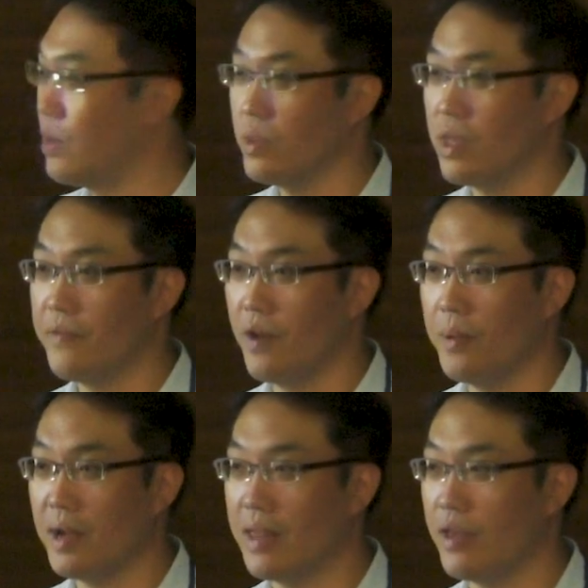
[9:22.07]
to
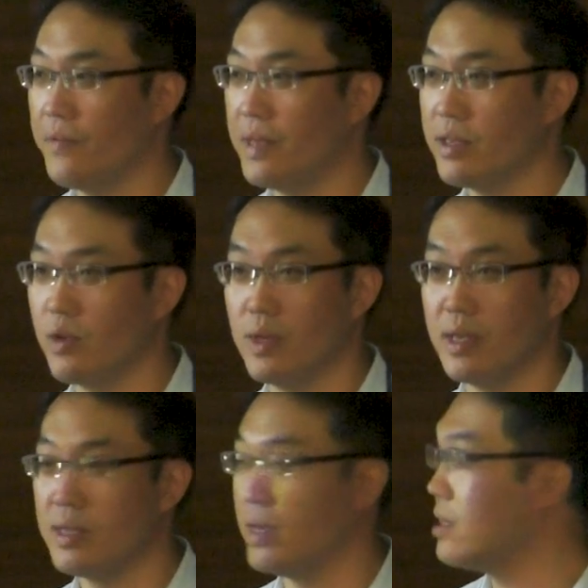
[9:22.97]
develop cardiovascular
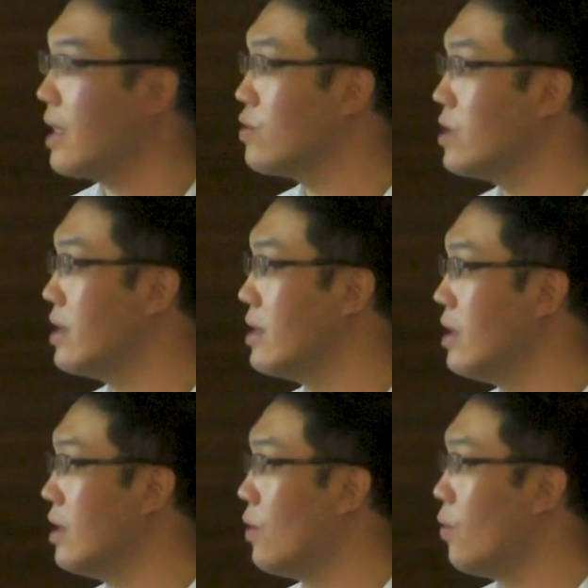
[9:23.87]
disease actually
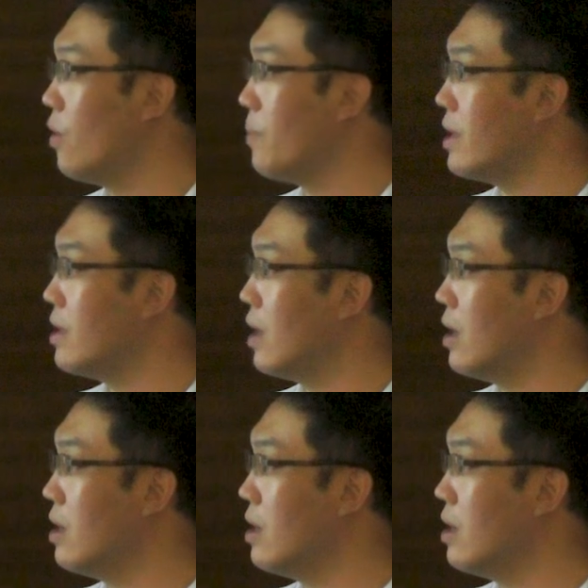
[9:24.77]
will be